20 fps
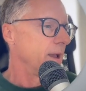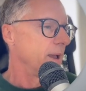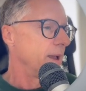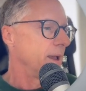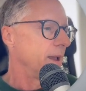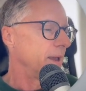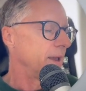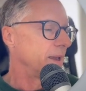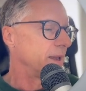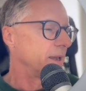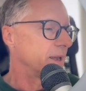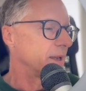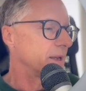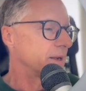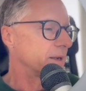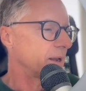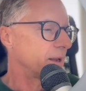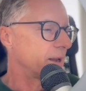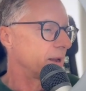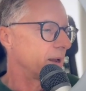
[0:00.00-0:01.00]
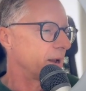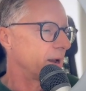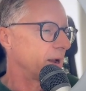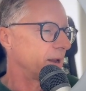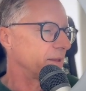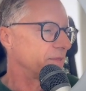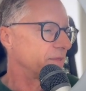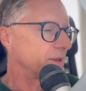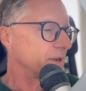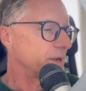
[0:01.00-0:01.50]
And I
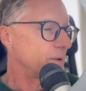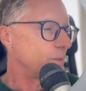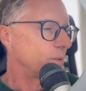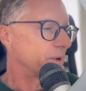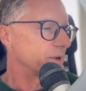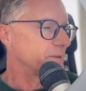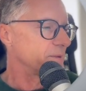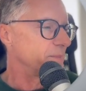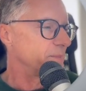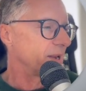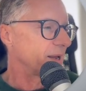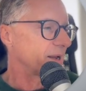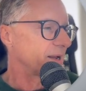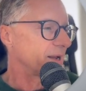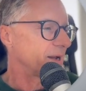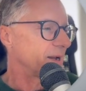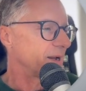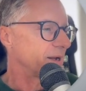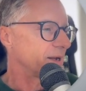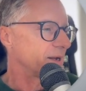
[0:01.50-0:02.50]
think I want it to be like a